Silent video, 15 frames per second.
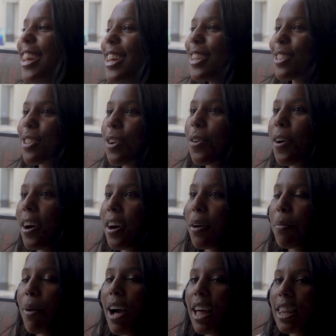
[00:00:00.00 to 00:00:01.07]
So
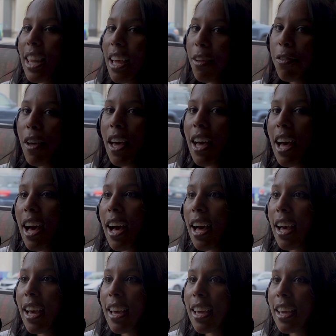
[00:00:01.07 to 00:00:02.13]
I left.
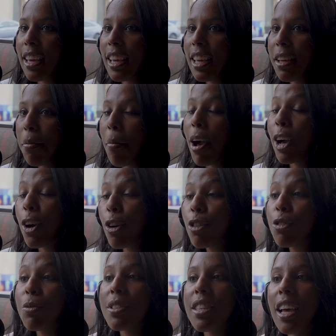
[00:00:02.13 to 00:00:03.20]
My coach
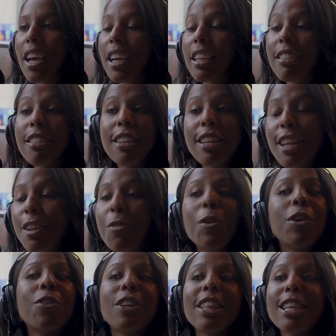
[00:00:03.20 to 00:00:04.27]
was like, she didn't
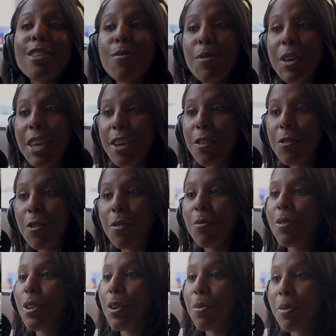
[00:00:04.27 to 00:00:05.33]
want to release me from
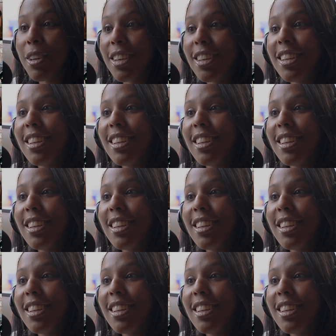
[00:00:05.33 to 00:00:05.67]
Serbia.